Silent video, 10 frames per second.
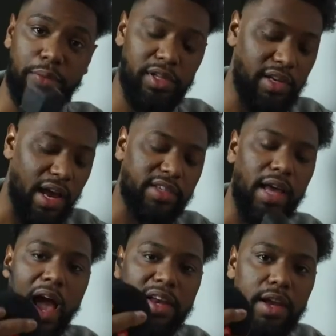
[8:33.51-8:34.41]
really
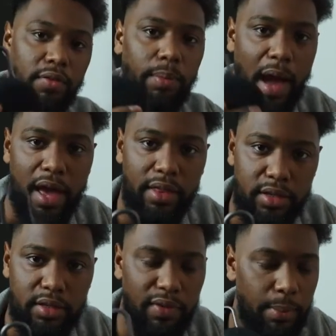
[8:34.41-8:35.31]
nice. I'd never buy
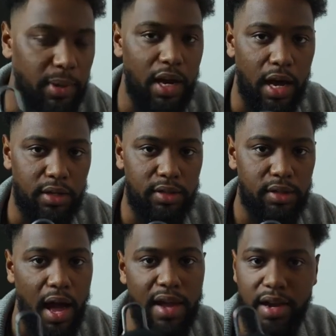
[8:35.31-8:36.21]
this, if I'm being
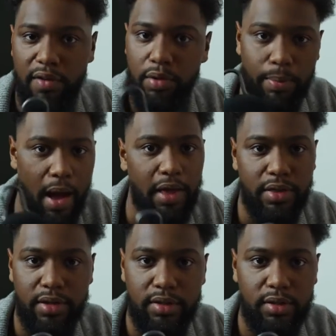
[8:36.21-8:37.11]
honest. I'd never buy
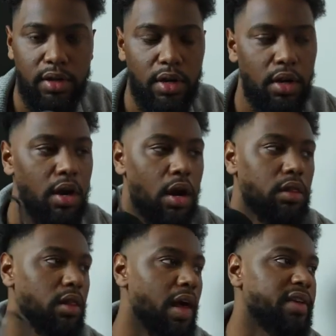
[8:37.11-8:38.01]
this
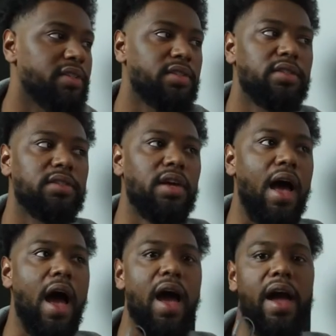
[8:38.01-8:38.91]
unless
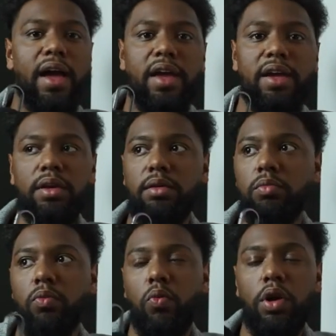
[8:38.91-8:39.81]
I
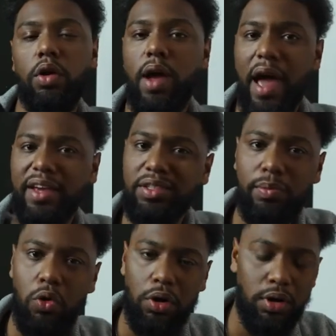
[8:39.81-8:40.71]
went on hikes
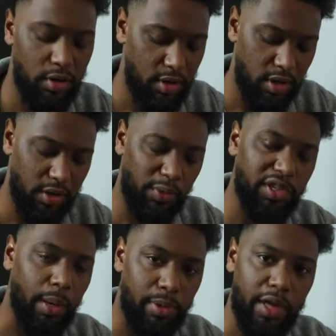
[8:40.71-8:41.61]
more,
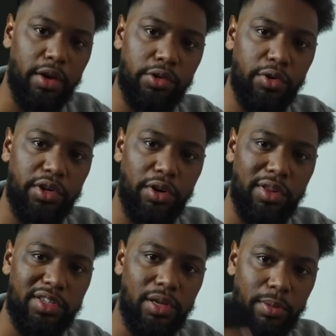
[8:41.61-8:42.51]
which I plan on doing
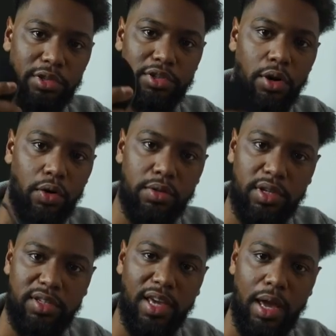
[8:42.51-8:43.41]
during the summer, so
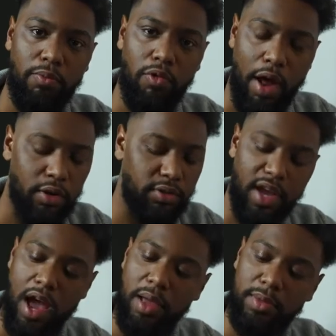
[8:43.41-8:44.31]
this came right on
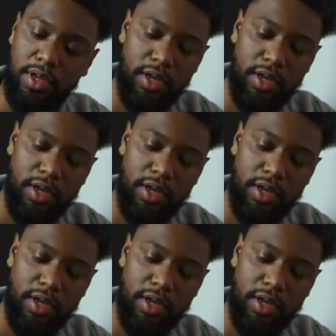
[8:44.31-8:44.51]
time.